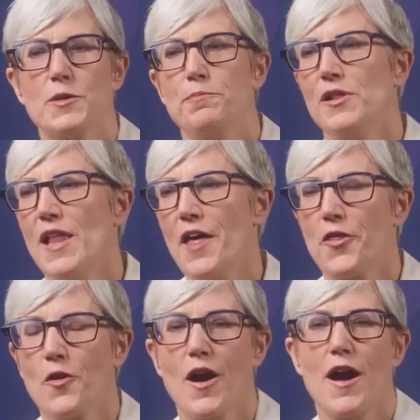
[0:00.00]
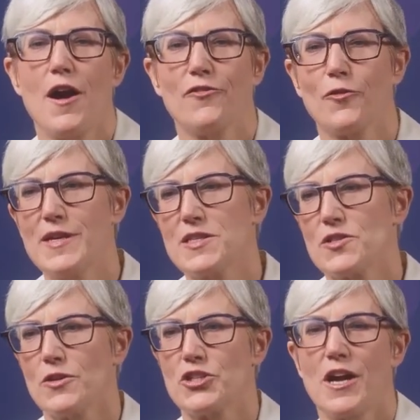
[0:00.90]
a plethora of
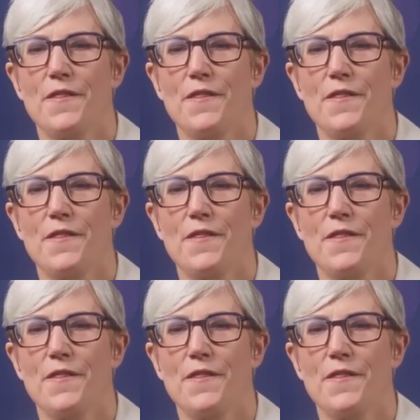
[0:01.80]
research